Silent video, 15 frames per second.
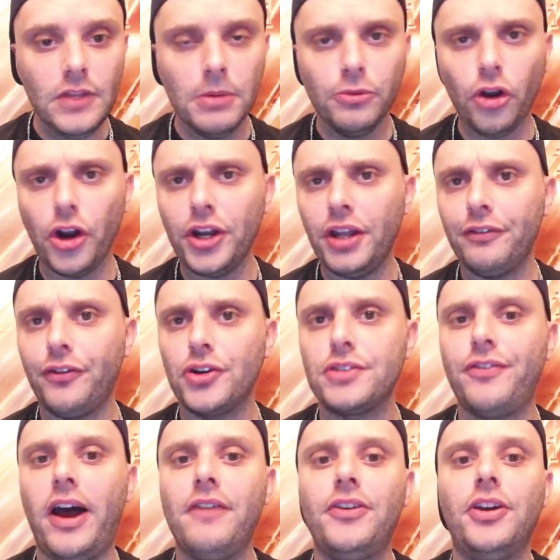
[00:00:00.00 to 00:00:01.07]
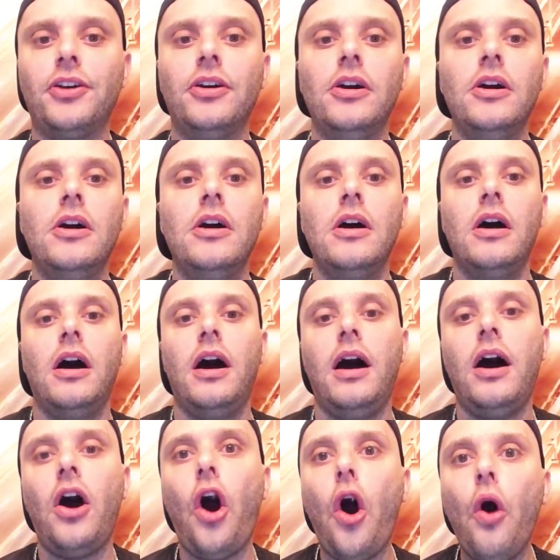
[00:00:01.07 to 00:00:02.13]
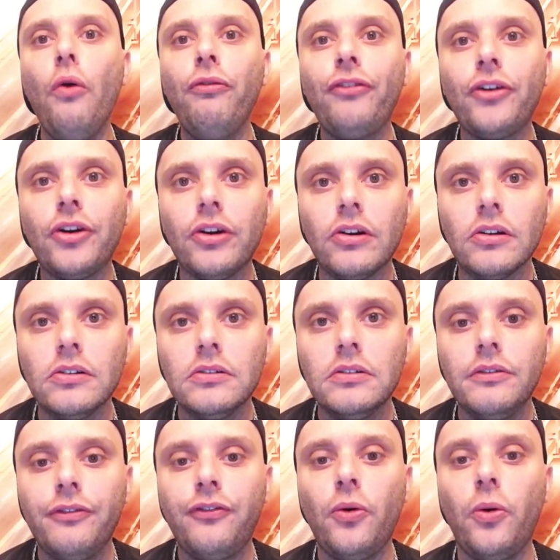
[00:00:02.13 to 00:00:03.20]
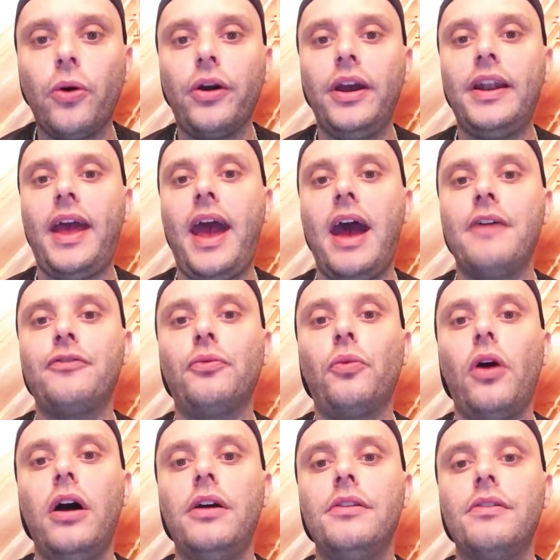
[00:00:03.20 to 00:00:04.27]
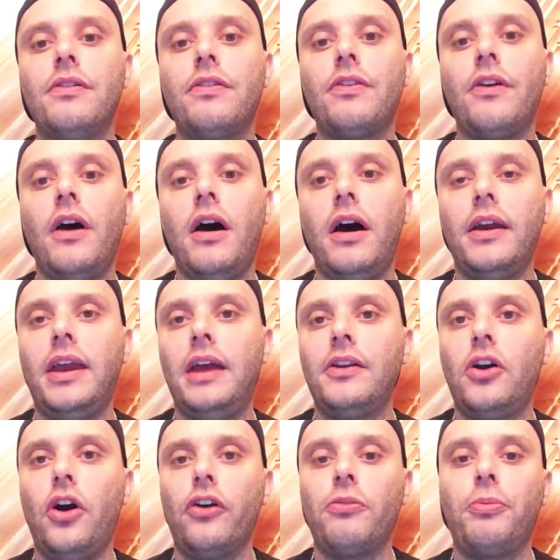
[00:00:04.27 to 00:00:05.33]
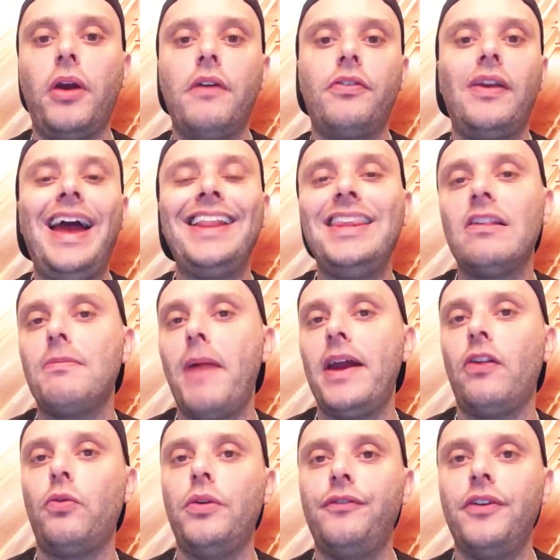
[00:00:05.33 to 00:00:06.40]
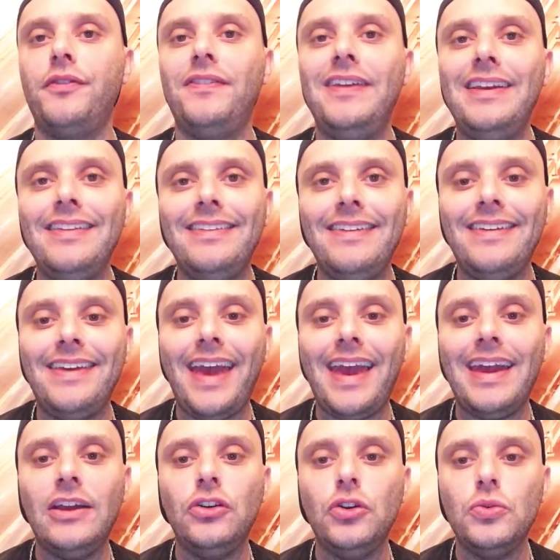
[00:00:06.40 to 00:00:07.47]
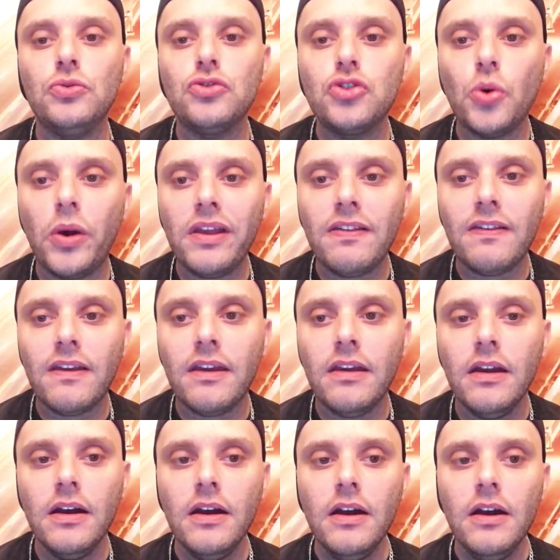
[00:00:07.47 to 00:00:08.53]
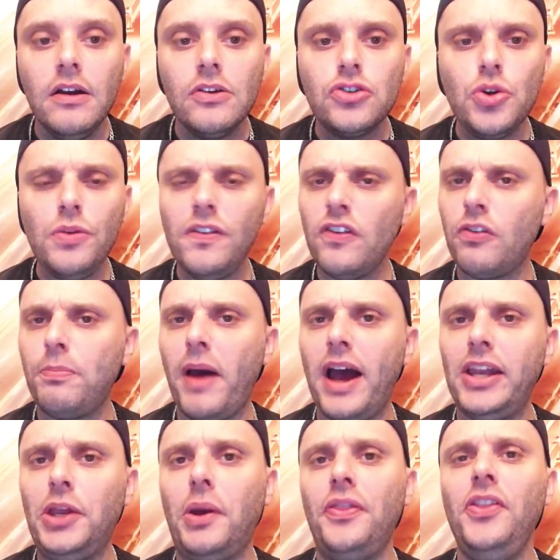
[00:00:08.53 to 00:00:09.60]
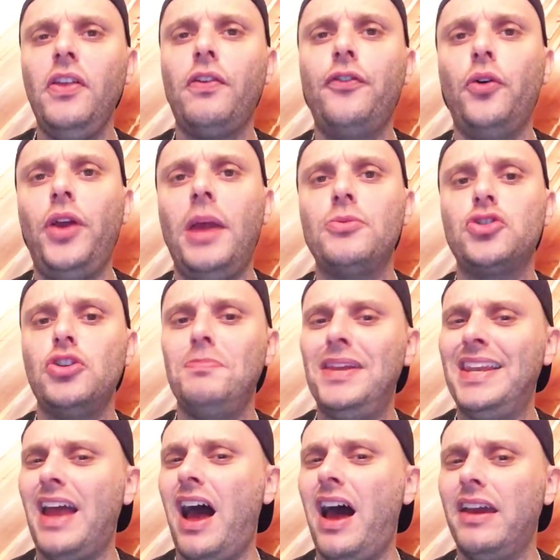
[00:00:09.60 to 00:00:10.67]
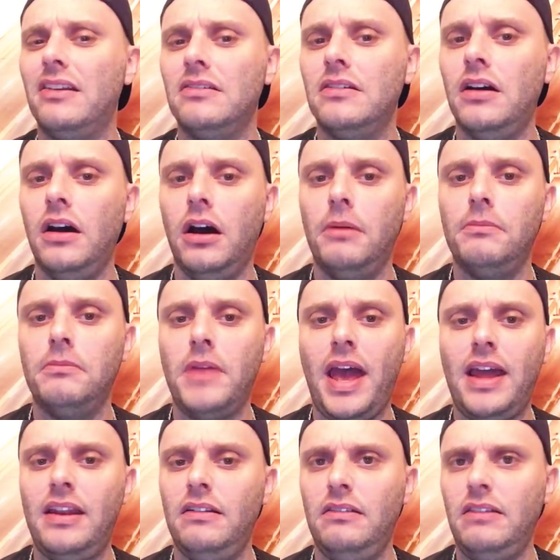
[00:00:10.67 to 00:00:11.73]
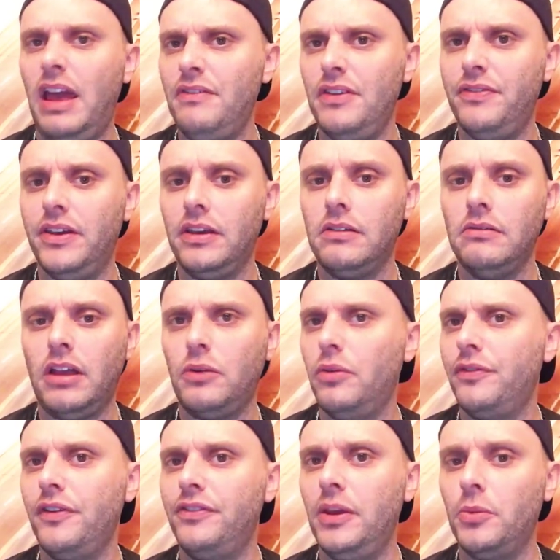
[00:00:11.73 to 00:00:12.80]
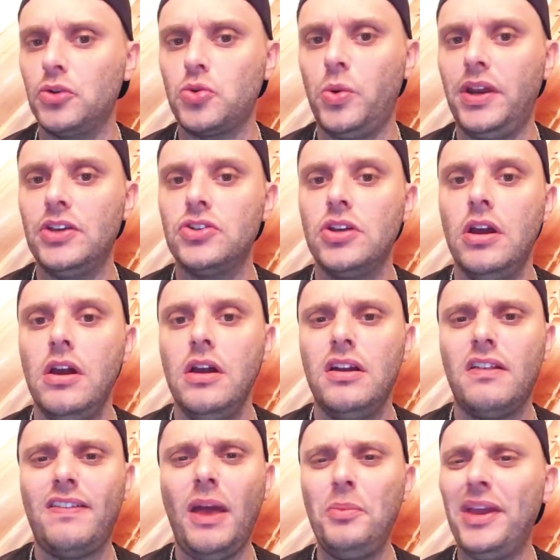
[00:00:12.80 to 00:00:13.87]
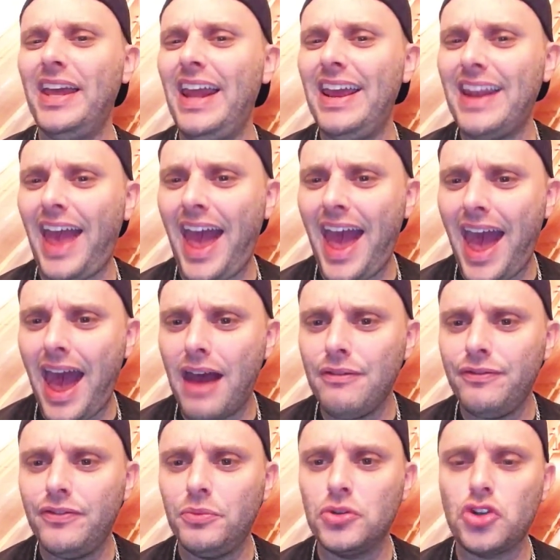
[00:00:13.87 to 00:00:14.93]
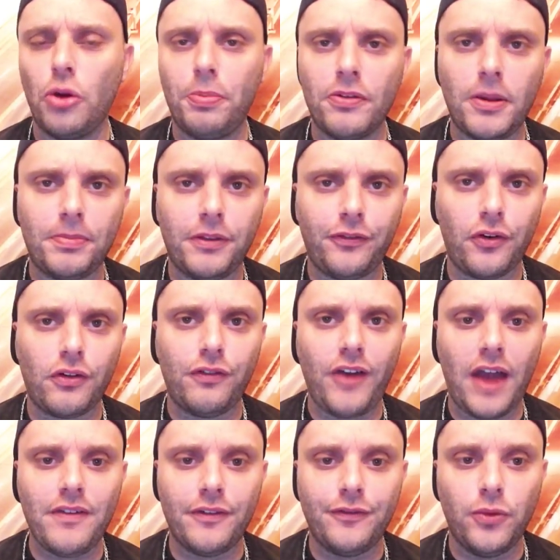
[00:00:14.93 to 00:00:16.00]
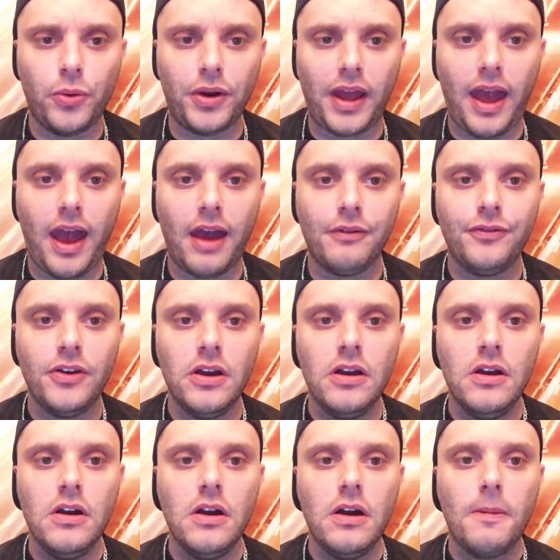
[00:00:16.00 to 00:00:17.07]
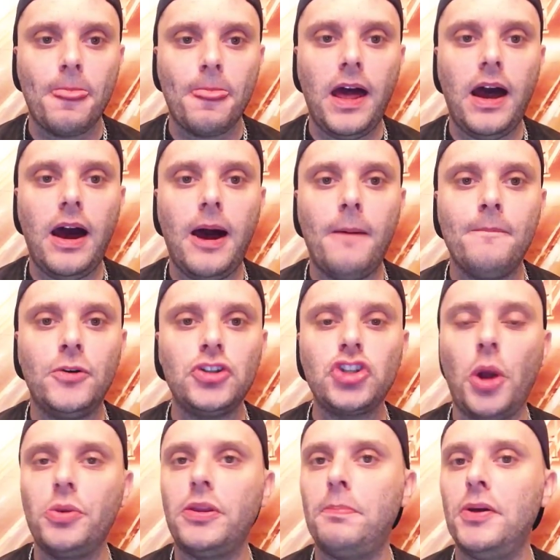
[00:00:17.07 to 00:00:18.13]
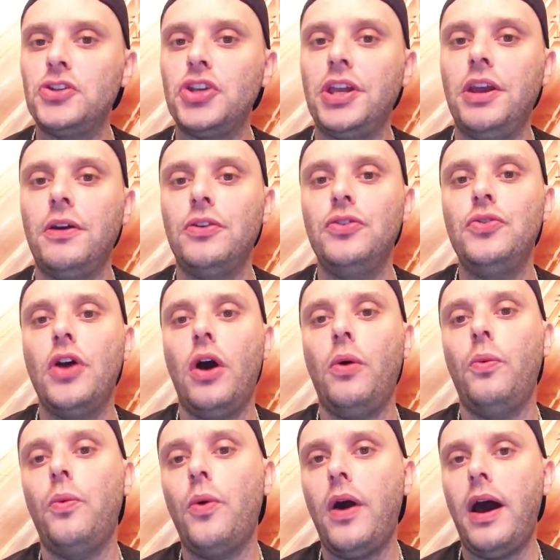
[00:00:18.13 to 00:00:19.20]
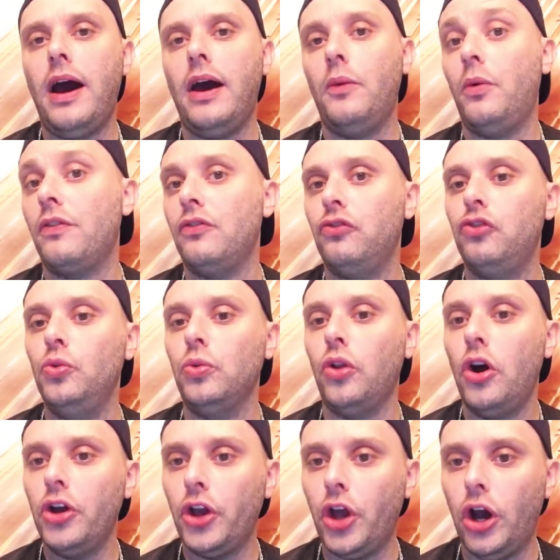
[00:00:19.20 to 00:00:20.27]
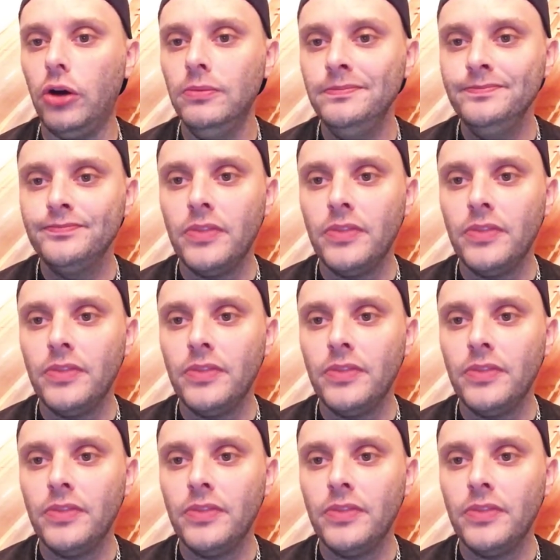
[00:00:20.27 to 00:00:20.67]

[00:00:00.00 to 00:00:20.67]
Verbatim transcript: I'm targeting a first five here. Uh, over four and a half runs. Uh, again, Cards Braves got this minus 115 DK in New Jersey juicy spot here. I think this full game should be nine um, at heavy vig, like 115, 120 ish. Instead, we get eight and a half, which opens up the first five at four and a half. Um, let's start with the pitching here. You know, uh, it wasn't too long ago.